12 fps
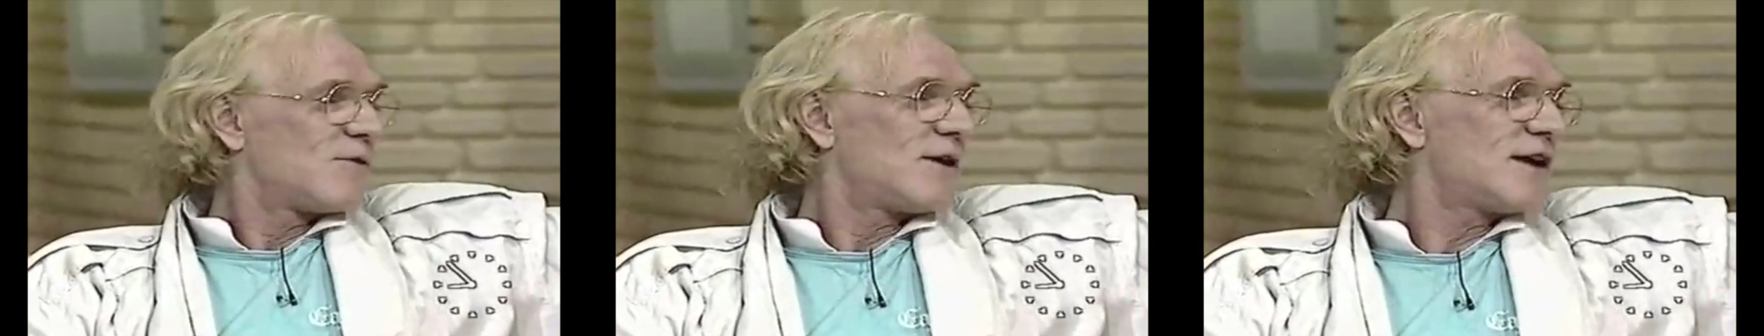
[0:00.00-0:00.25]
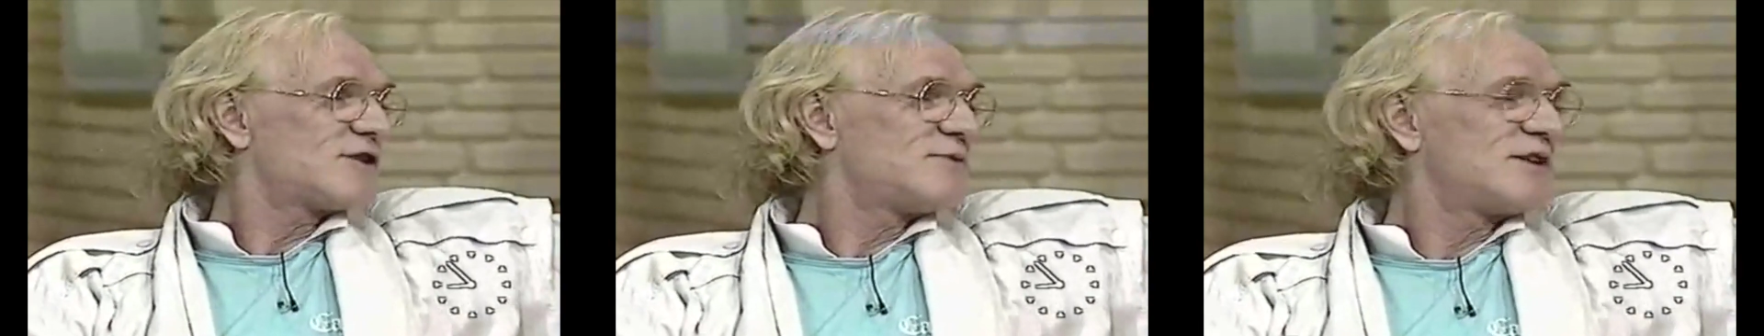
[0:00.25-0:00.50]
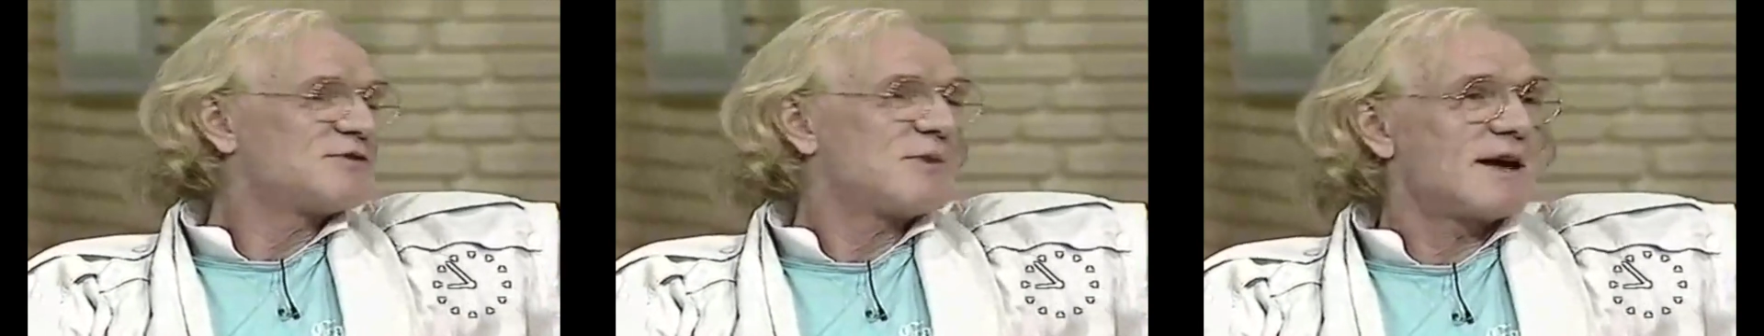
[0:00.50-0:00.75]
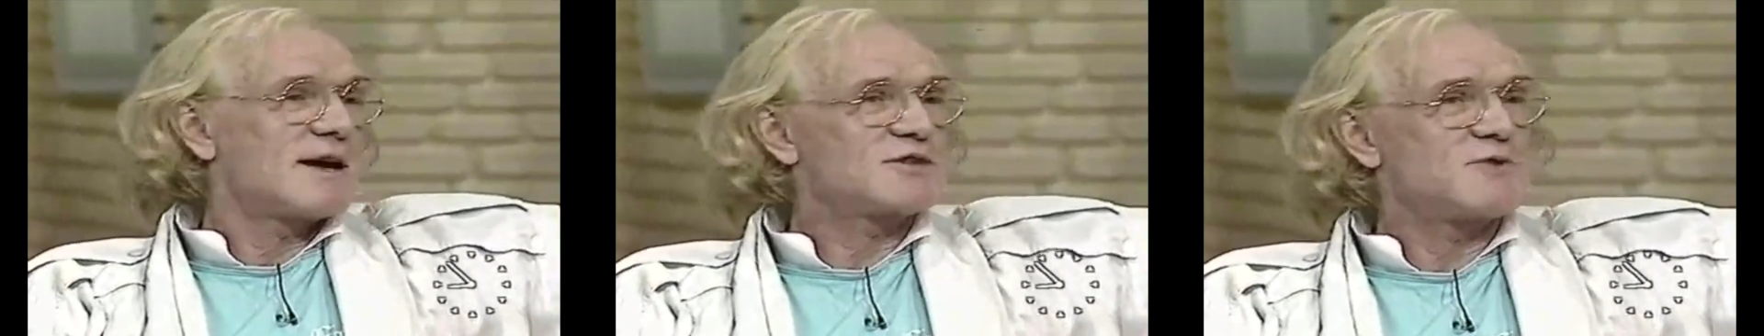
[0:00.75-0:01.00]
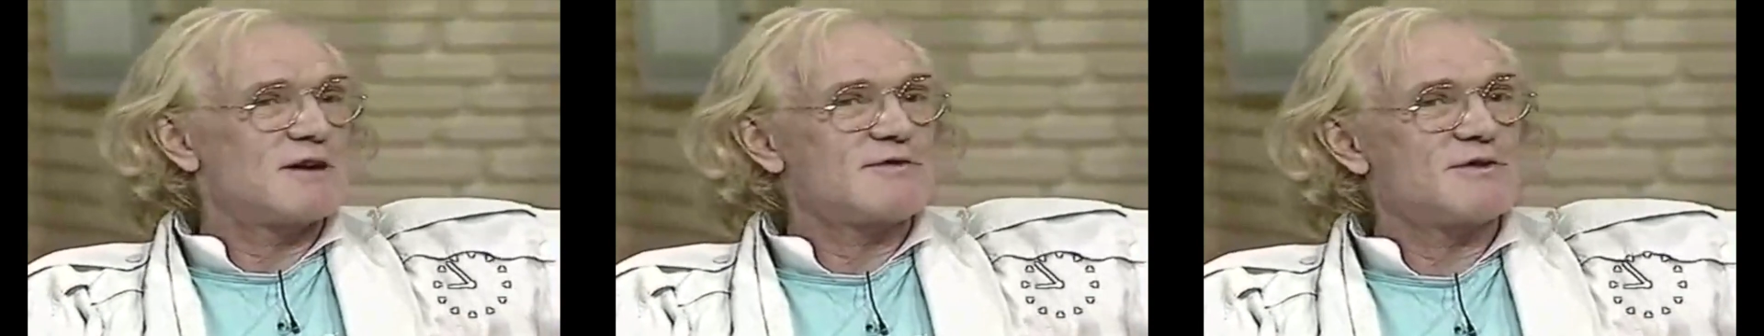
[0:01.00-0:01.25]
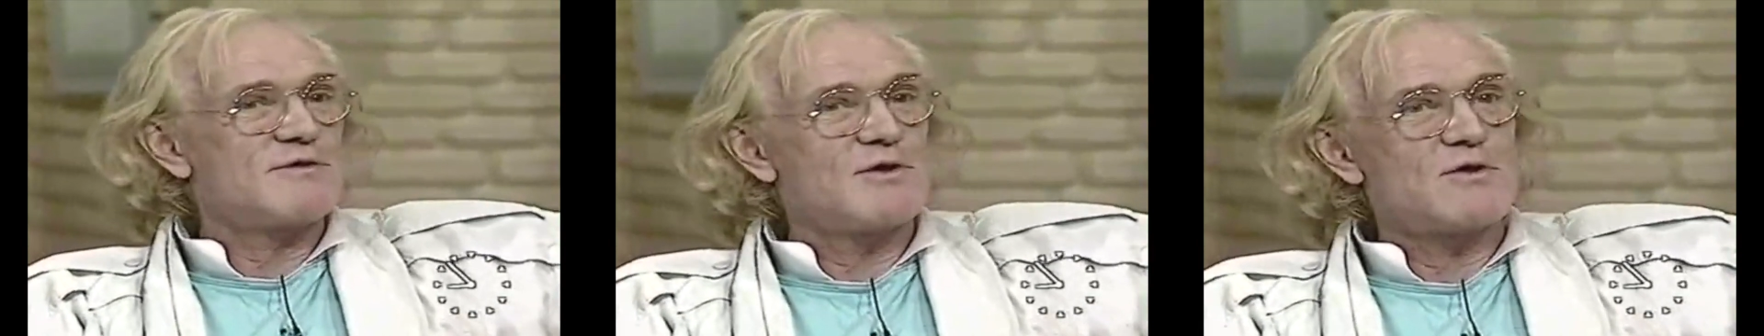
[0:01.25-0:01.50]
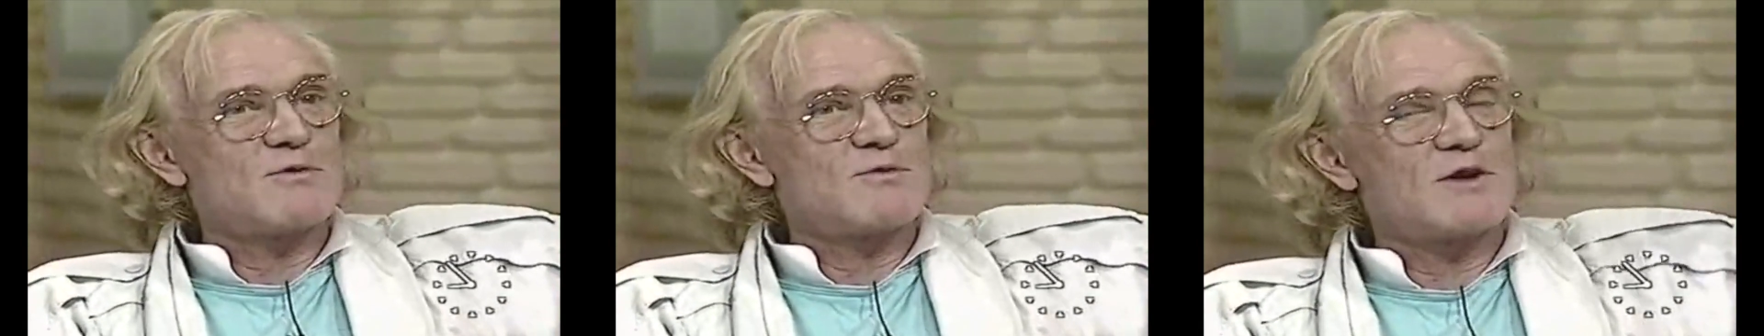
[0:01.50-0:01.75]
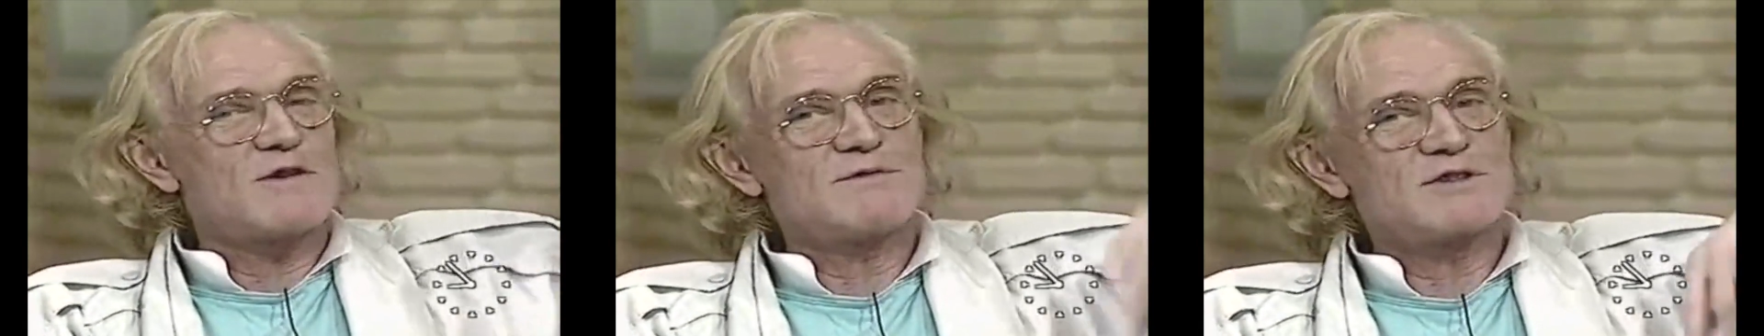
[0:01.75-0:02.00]
When I speak to my ex-wife on the phone, one
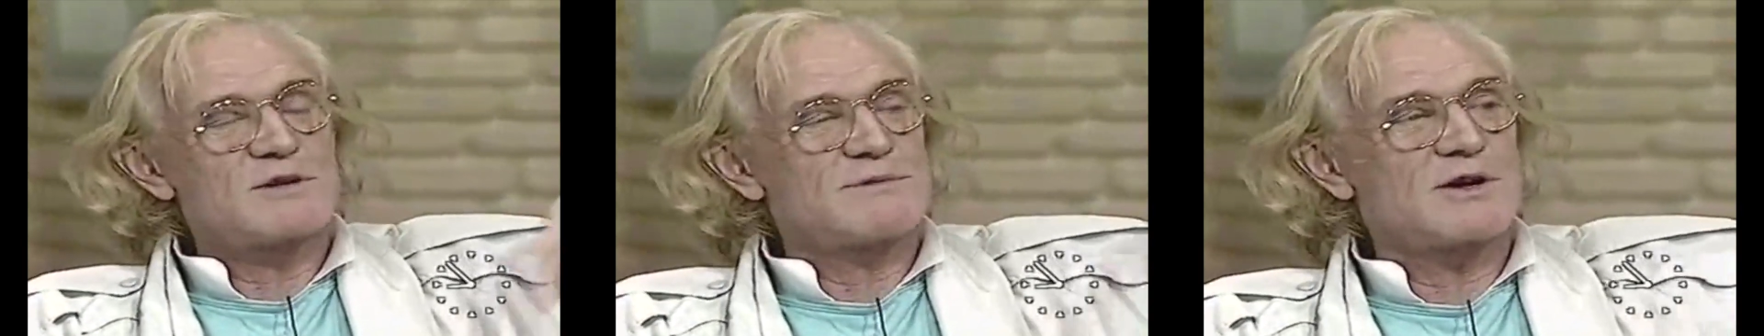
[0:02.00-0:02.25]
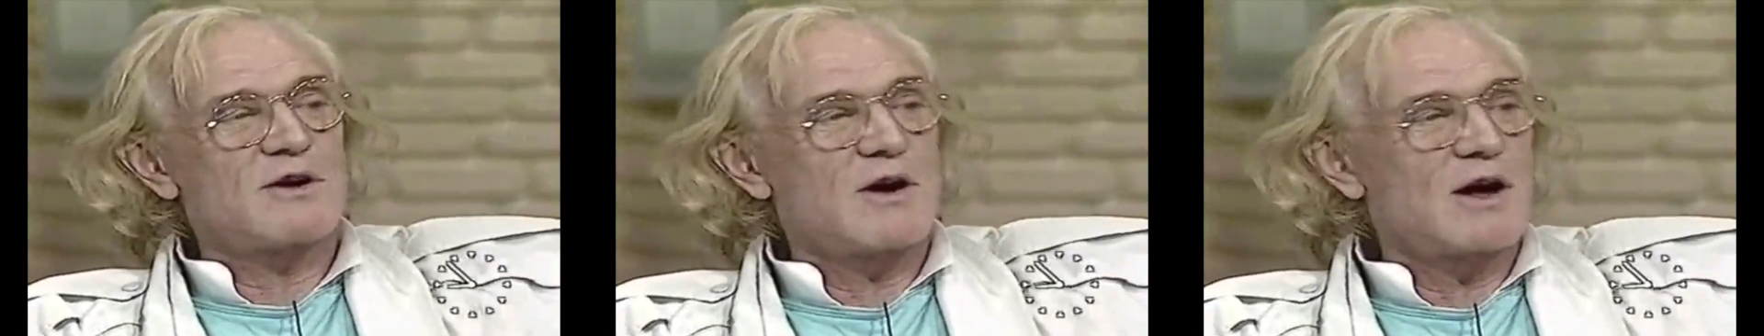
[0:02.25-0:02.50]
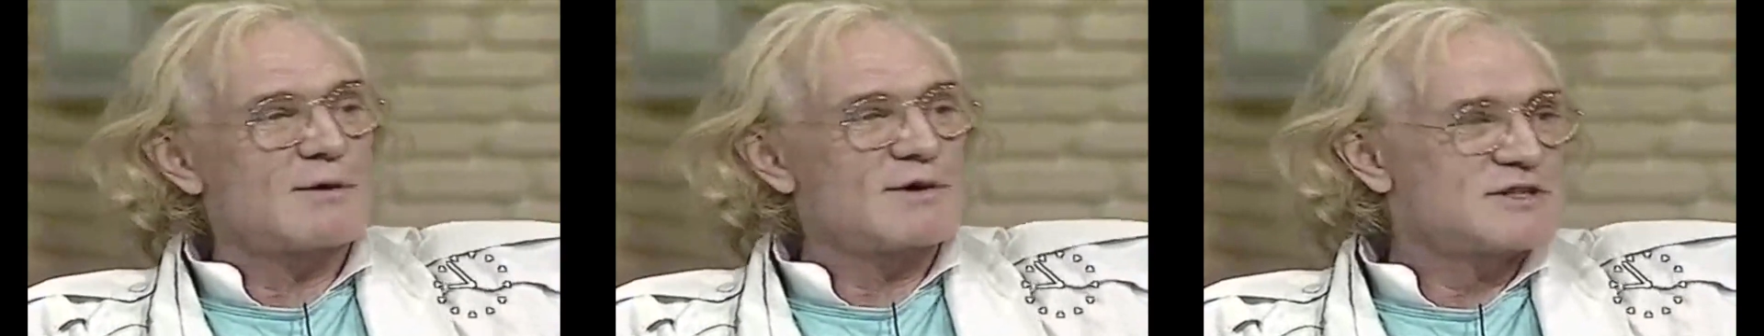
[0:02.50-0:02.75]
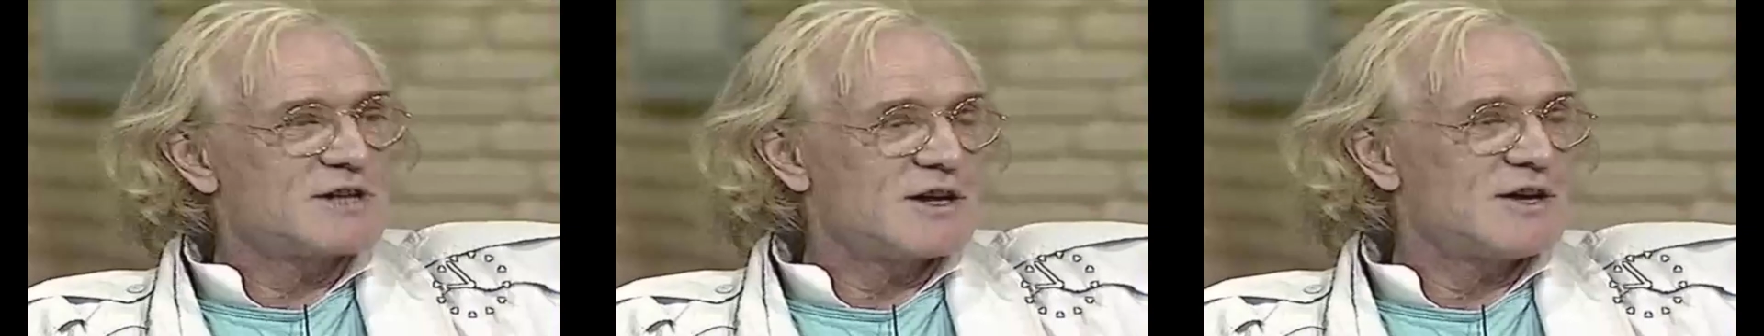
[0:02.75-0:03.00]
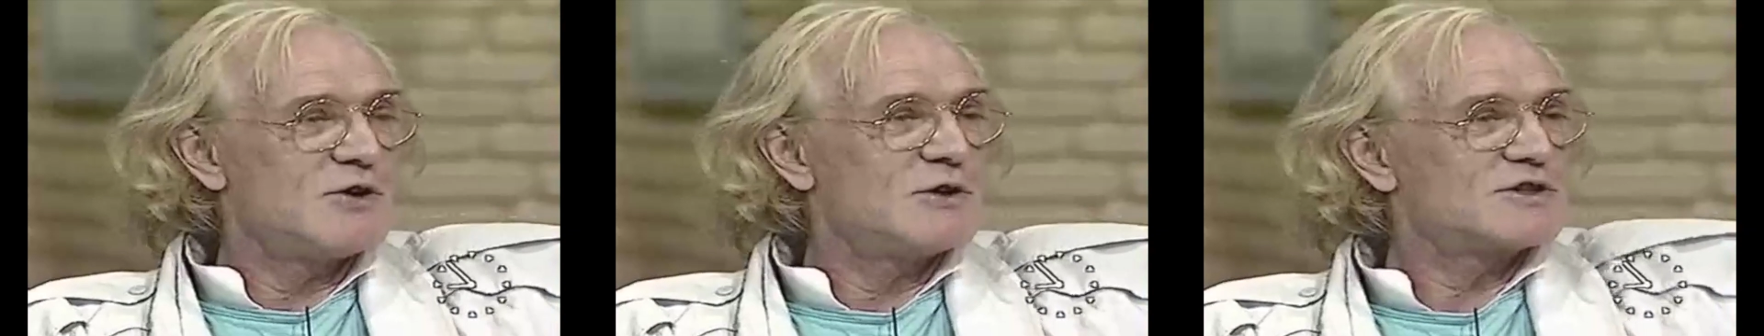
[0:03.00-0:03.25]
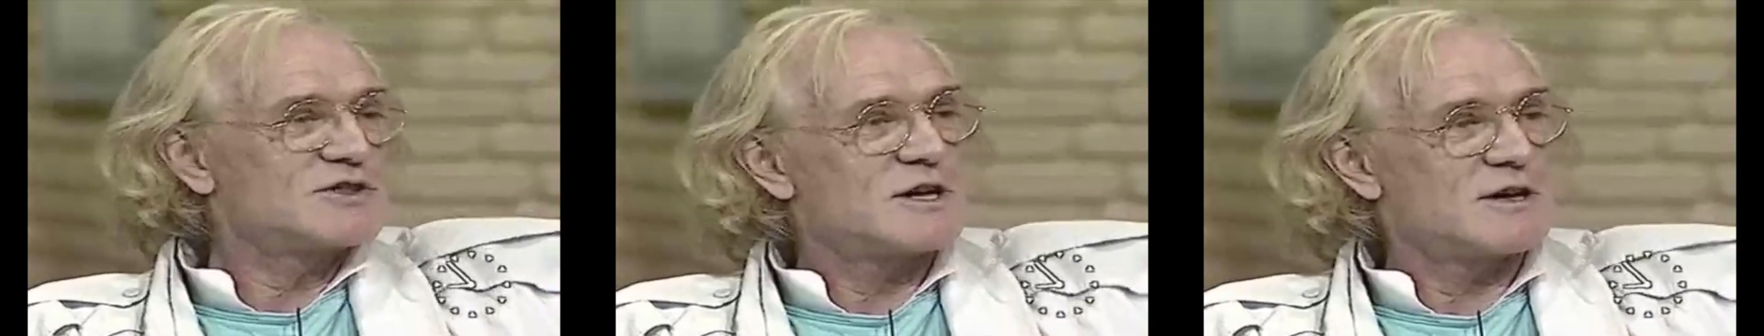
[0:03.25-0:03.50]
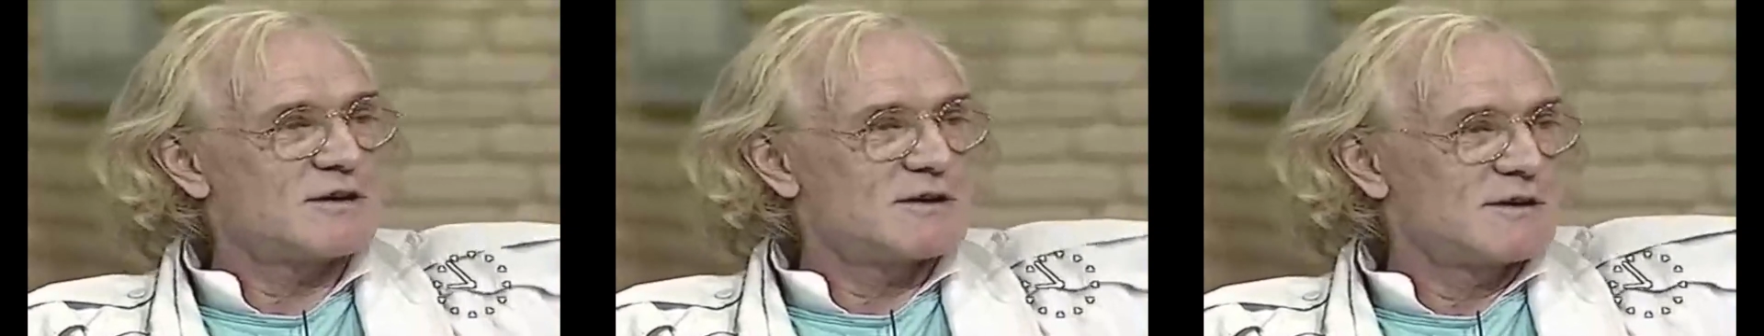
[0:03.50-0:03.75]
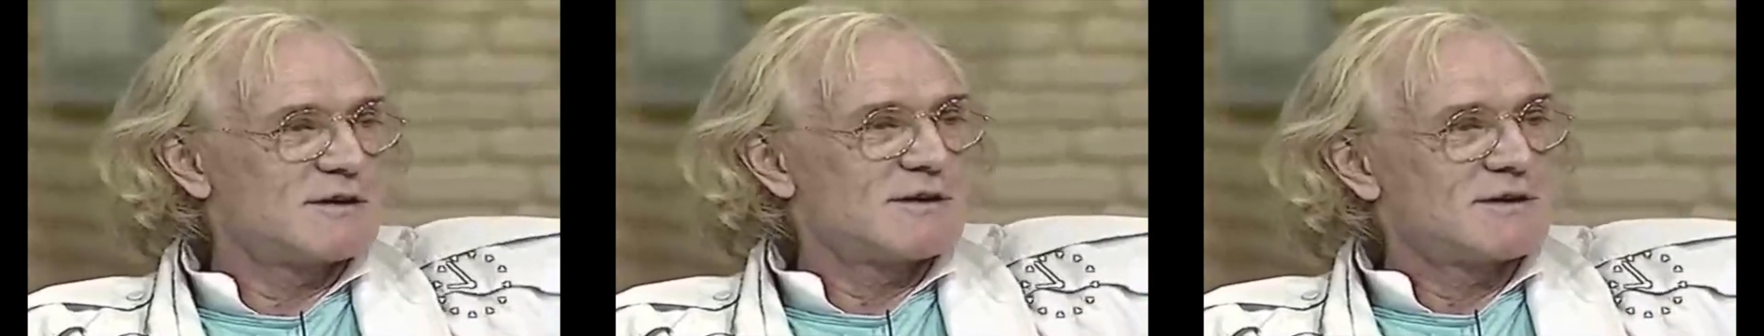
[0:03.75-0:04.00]
of them does something wrong, I always say, your son.
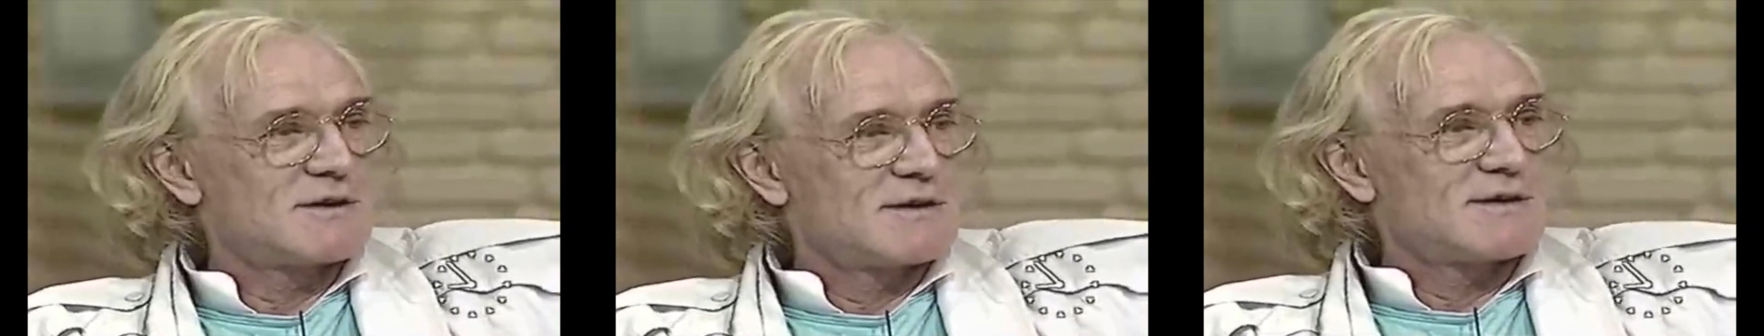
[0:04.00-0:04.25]
Mm-hmm.